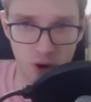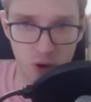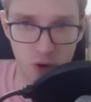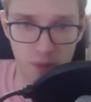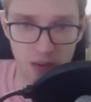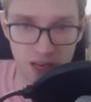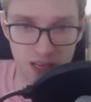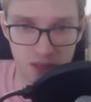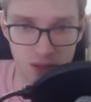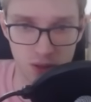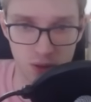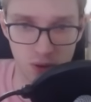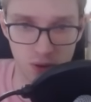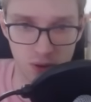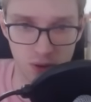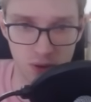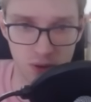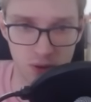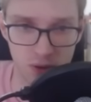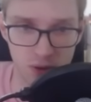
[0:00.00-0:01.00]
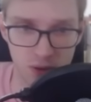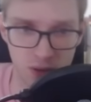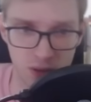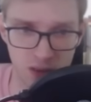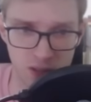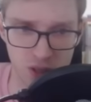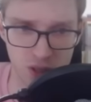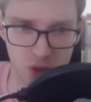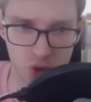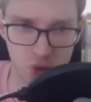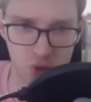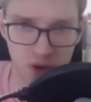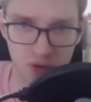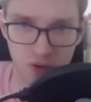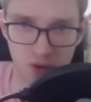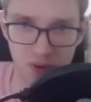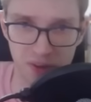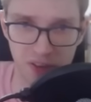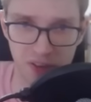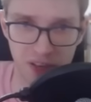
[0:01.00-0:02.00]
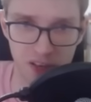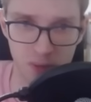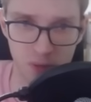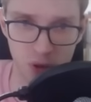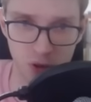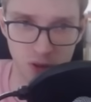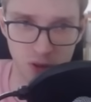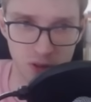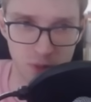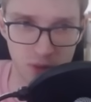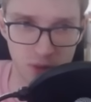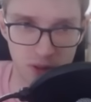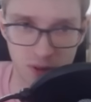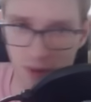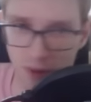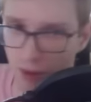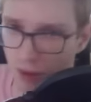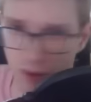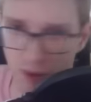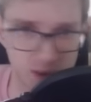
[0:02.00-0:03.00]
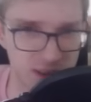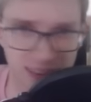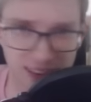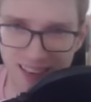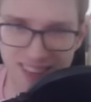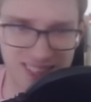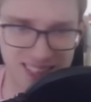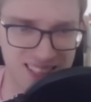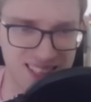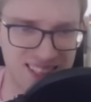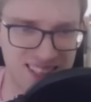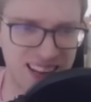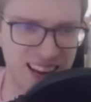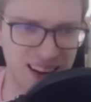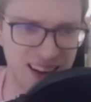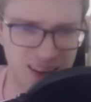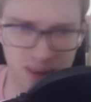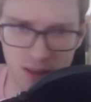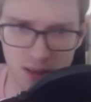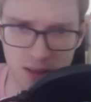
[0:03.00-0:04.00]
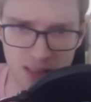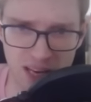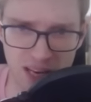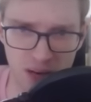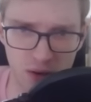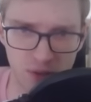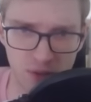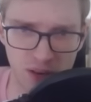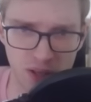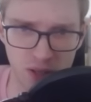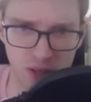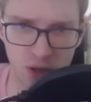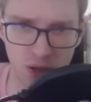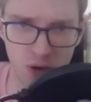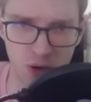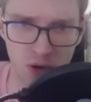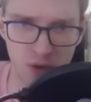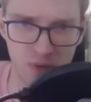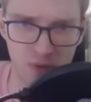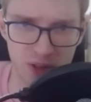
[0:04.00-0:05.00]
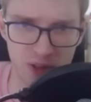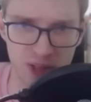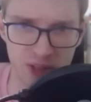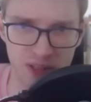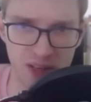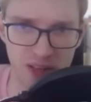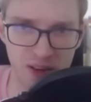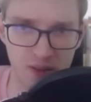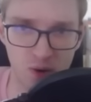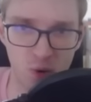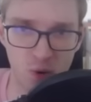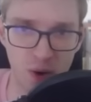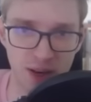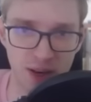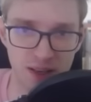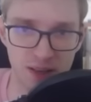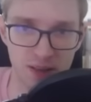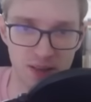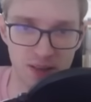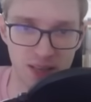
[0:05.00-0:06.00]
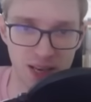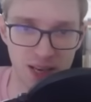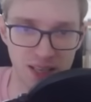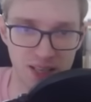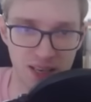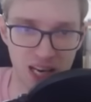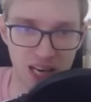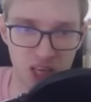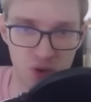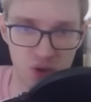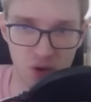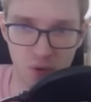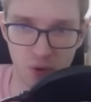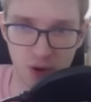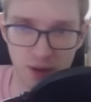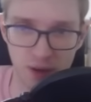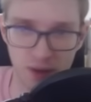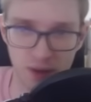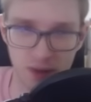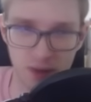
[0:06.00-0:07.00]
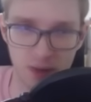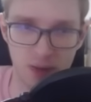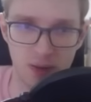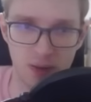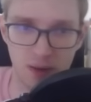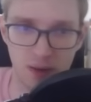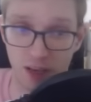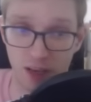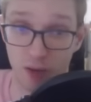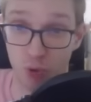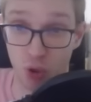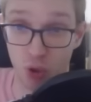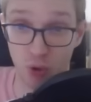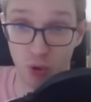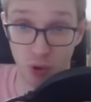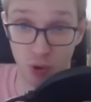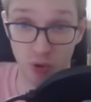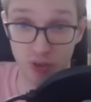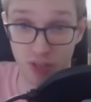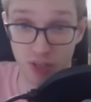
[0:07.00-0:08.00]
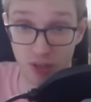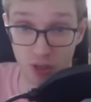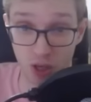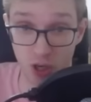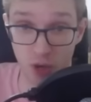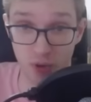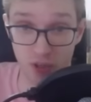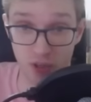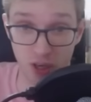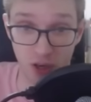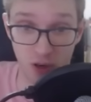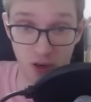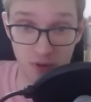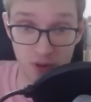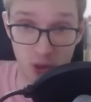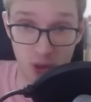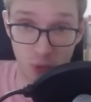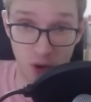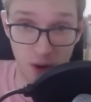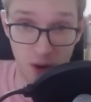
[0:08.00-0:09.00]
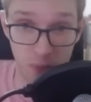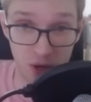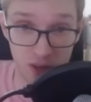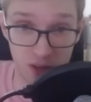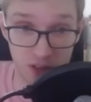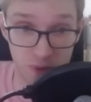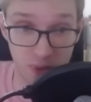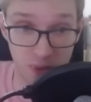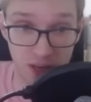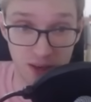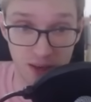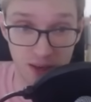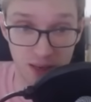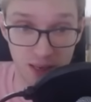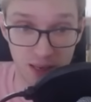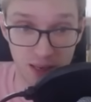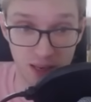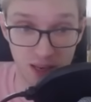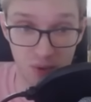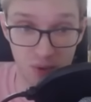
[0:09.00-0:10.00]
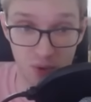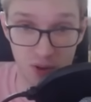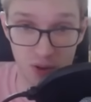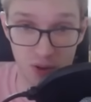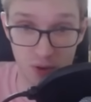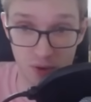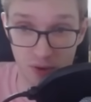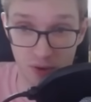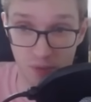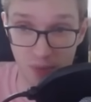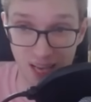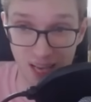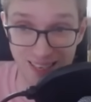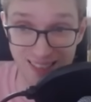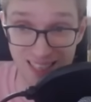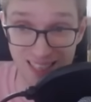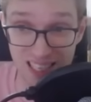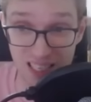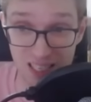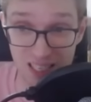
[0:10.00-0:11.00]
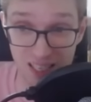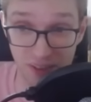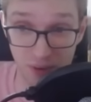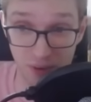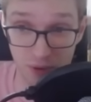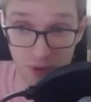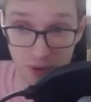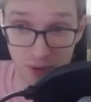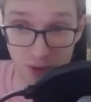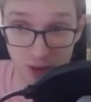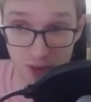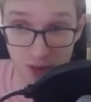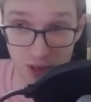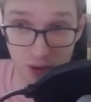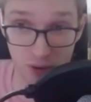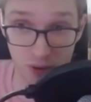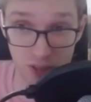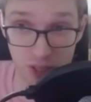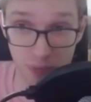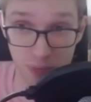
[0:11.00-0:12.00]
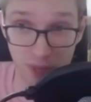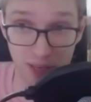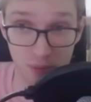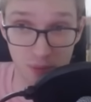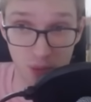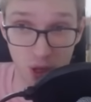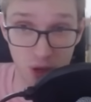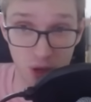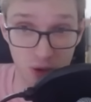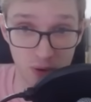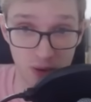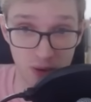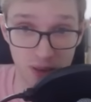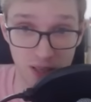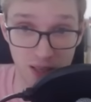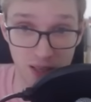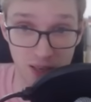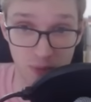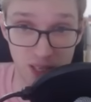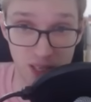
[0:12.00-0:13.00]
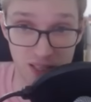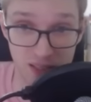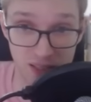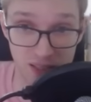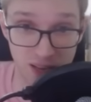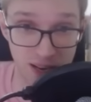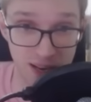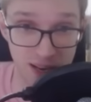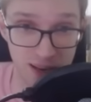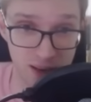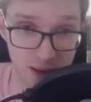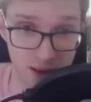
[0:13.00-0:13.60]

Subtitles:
Meteor. Actually just went for a Thunderbolt, but easy sack. Sacrifice Kyurem for the safe Great Tusk entry point. And I'm sure Joltin Joe is going to go for the Rapid Spin here to get rid of those pesky Stealth Rocks. No Spin Blocker on the enemy's side.